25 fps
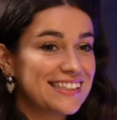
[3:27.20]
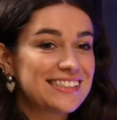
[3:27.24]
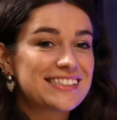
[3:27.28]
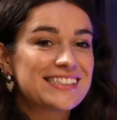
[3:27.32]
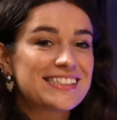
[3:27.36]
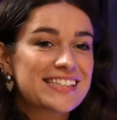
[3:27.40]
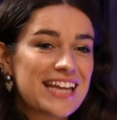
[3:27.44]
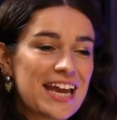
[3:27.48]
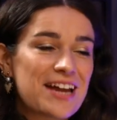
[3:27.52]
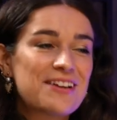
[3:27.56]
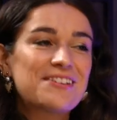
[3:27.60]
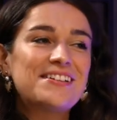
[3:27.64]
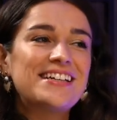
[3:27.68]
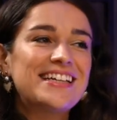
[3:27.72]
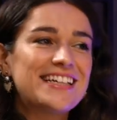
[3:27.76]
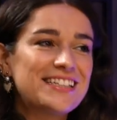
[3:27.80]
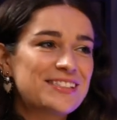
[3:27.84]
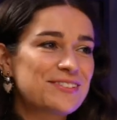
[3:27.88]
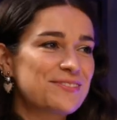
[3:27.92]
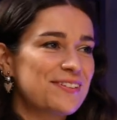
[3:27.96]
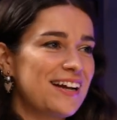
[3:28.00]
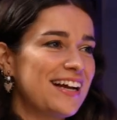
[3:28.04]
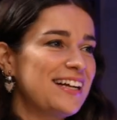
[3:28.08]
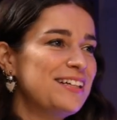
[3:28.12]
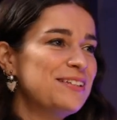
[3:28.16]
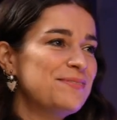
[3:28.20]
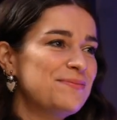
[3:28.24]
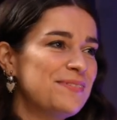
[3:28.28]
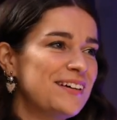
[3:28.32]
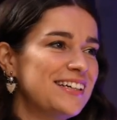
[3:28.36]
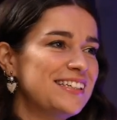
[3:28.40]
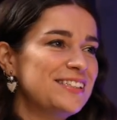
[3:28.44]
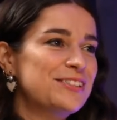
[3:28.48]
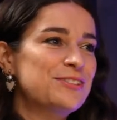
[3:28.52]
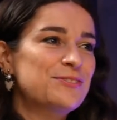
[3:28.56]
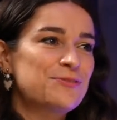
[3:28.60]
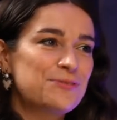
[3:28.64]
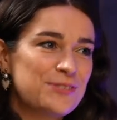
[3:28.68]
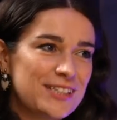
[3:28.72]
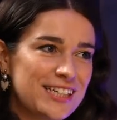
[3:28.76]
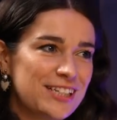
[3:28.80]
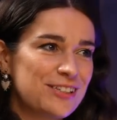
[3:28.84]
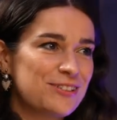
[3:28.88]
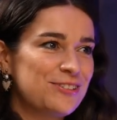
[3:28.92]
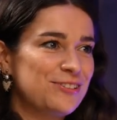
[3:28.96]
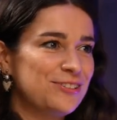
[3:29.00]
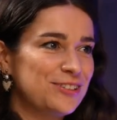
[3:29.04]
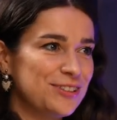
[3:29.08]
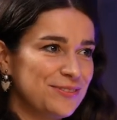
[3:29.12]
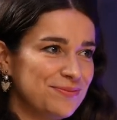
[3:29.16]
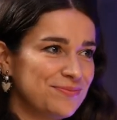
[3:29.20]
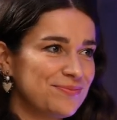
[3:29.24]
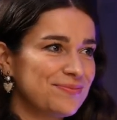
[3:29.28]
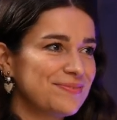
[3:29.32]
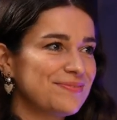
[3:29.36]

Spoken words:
It's scary as well, but it's really cool.